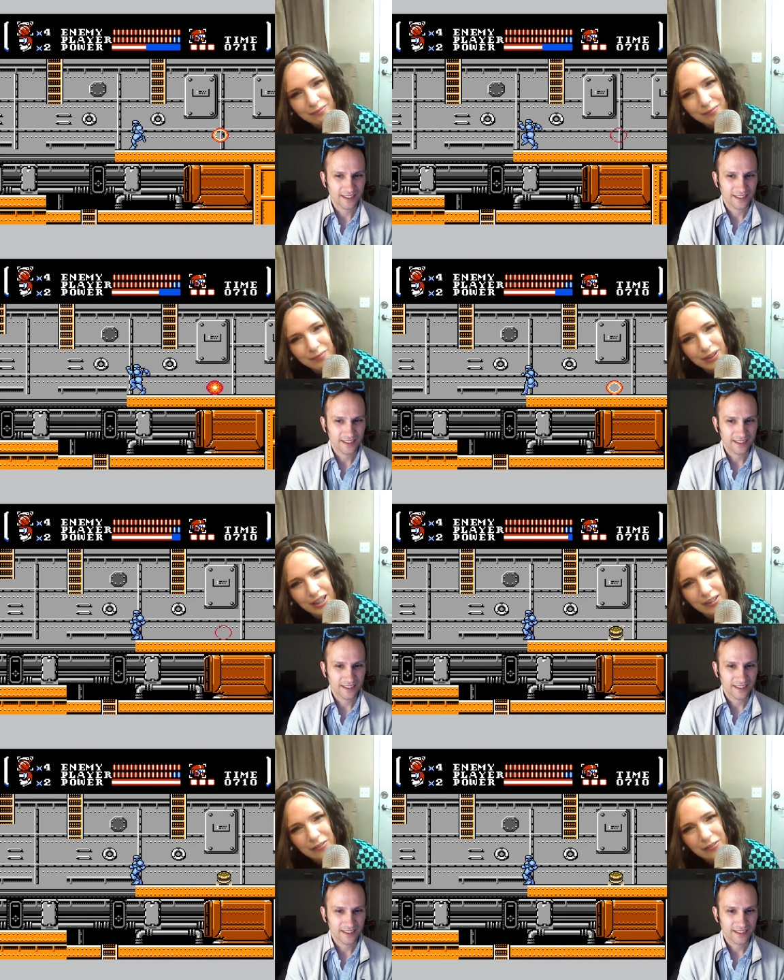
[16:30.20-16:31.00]
Speaker 1: but like
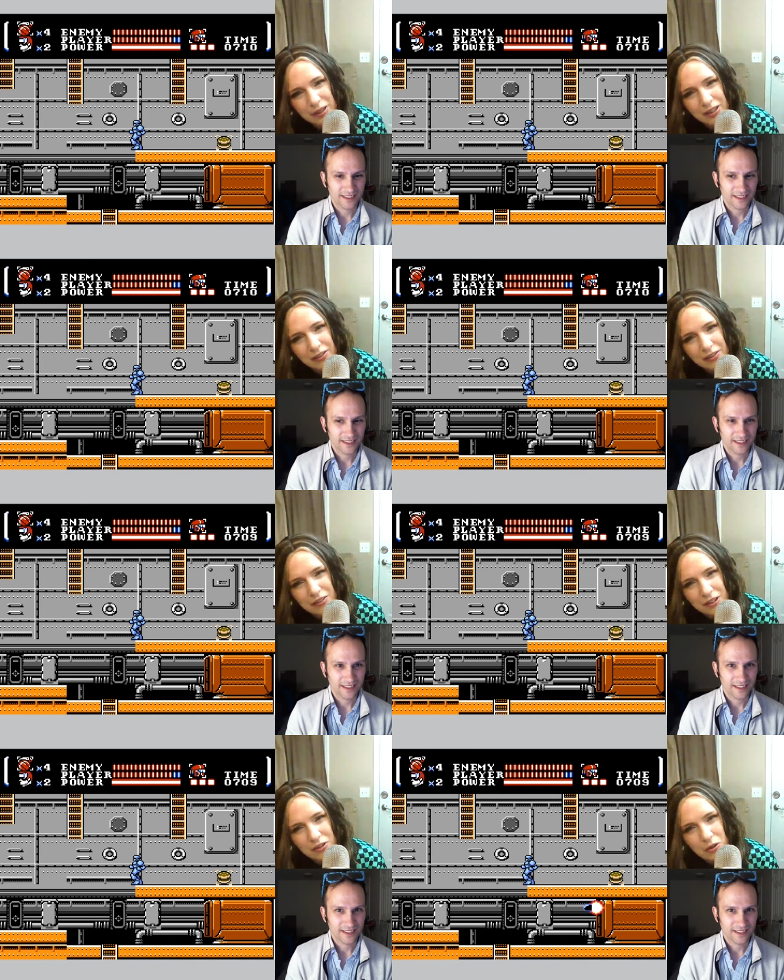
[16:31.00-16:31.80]
from here there's like
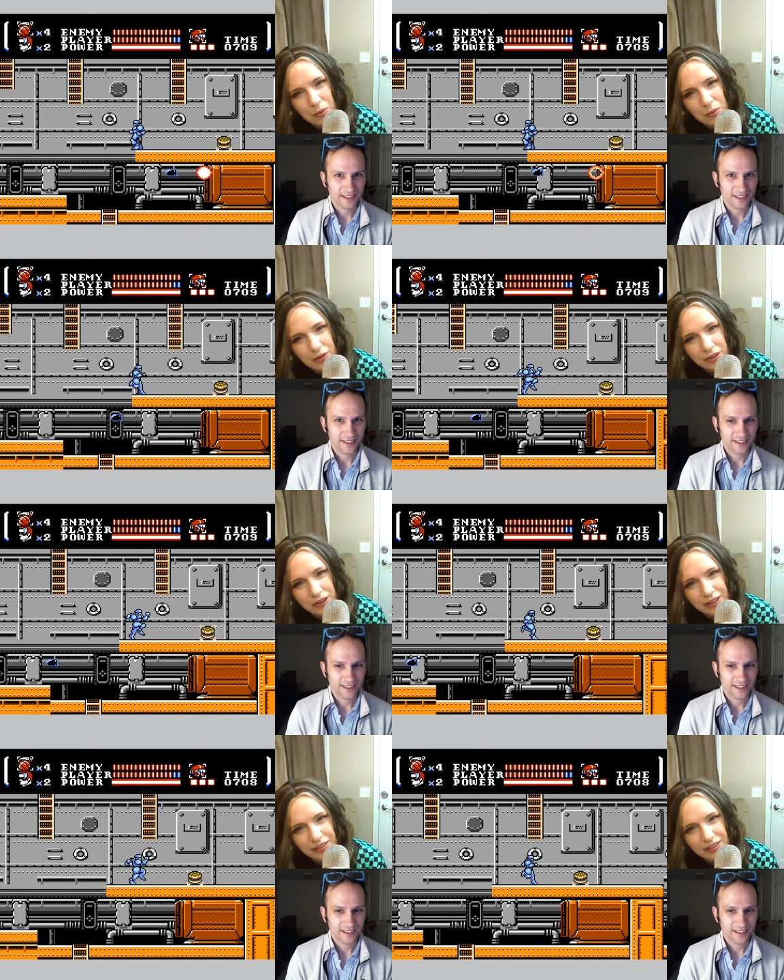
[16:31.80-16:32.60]
no way you're going to get
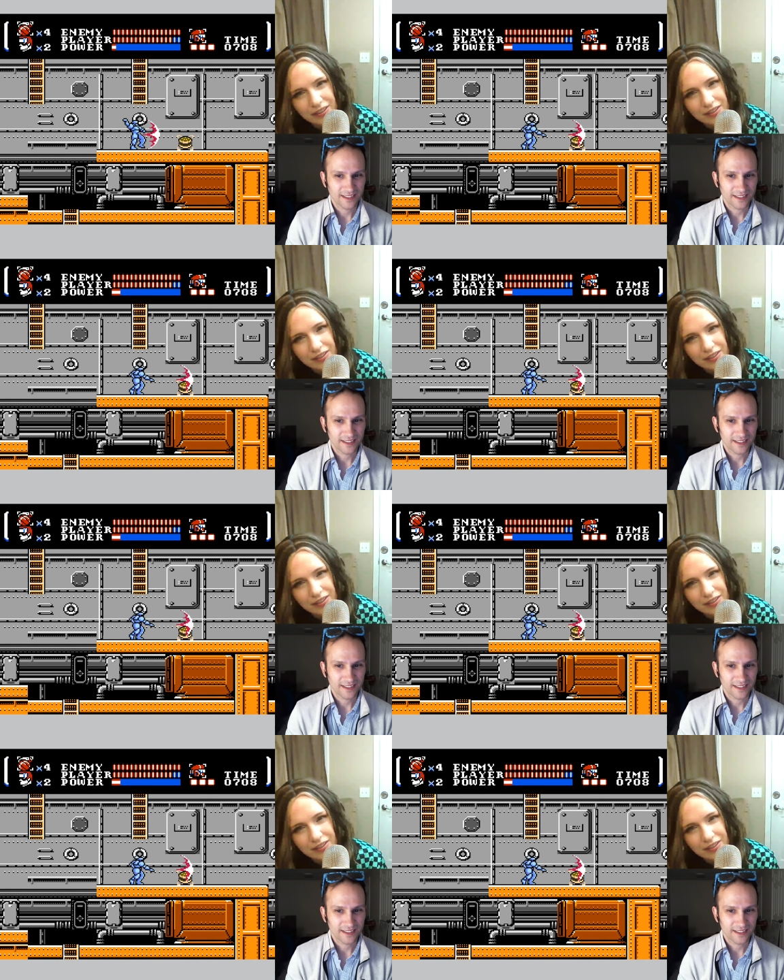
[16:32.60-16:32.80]
there.